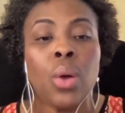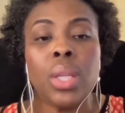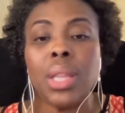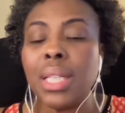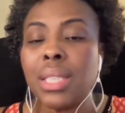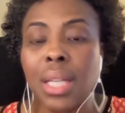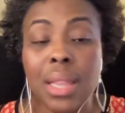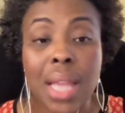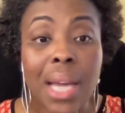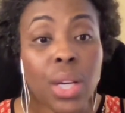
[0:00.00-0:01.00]
Listen,
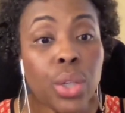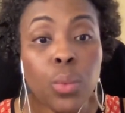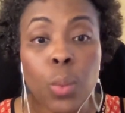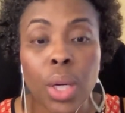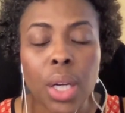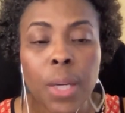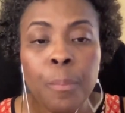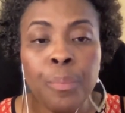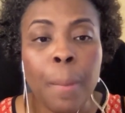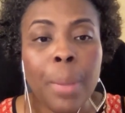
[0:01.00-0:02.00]
that could work,
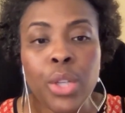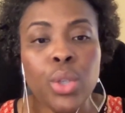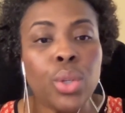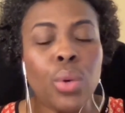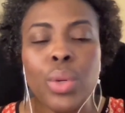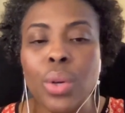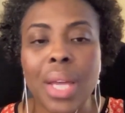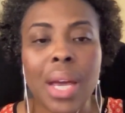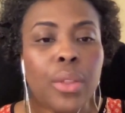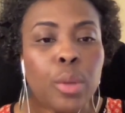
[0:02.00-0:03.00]
but you don't know
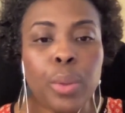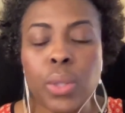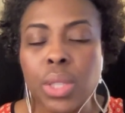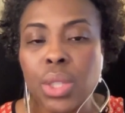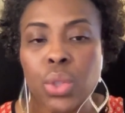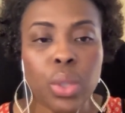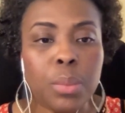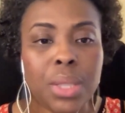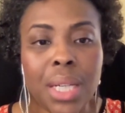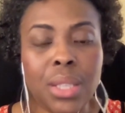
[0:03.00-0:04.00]
that other person's
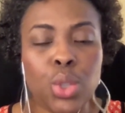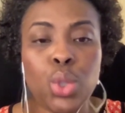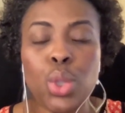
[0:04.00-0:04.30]
circumstances. You